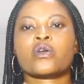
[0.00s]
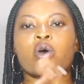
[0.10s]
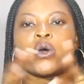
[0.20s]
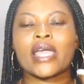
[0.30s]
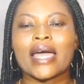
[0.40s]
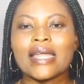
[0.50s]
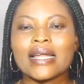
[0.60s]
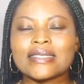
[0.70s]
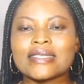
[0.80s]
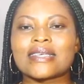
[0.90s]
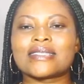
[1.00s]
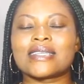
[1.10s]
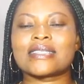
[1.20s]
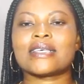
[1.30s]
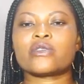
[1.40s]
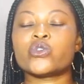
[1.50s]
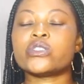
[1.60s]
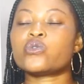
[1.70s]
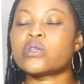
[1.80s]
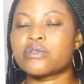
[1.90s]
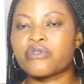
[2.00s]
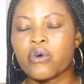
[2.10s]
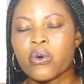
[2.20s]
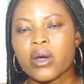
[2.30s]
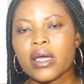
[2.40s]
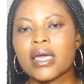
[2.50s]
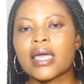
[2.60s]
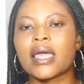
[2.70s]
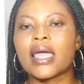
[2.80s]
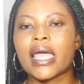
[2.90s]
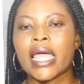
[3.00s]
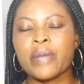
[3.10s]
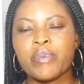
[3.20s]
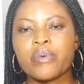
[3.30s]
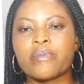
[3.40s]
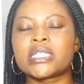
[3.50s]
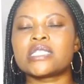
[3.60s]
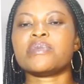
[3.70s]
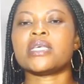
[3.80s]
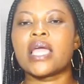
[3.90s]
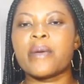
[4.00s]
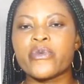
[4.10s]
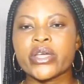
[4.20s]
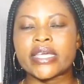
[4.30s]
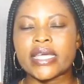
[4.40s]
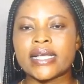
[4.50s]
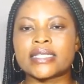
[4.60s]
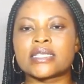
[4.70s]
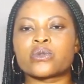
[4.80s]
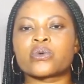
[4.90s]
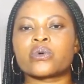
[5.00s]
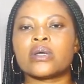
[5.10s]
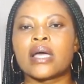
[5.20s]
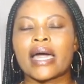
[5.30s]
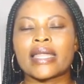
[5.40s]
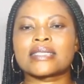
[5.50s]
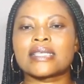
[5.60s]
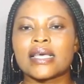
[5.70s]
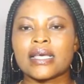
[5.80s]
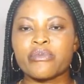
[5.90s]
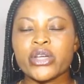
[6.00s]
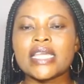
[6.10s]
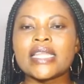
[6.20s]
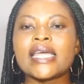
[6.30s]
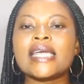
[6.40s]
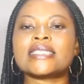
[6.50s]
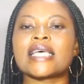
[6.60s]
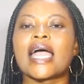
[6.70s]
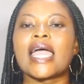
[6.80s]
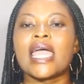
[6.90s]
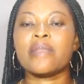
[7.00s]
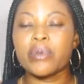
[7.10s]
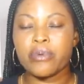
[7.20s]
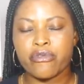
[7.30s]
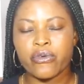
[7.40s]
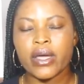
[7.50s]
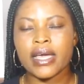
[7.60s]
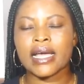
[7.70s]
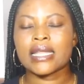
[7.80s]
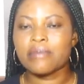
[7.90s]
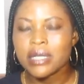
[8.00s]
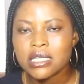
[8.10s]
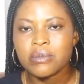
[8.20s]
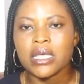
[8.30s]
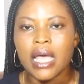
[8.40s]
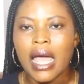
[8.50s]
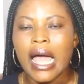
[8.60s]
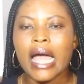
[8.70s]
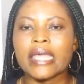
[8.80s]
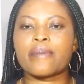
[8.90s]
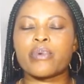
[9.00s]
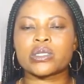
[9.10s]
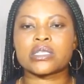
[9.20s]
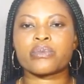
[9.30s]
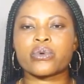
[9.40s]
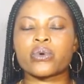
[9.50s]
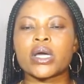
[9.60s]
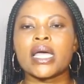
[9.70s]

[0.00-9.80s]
Or your analysis, I just said 2024, NPP betting me a break 8, you know. And I say breaking the 8, NPP for a can bet me a year possible.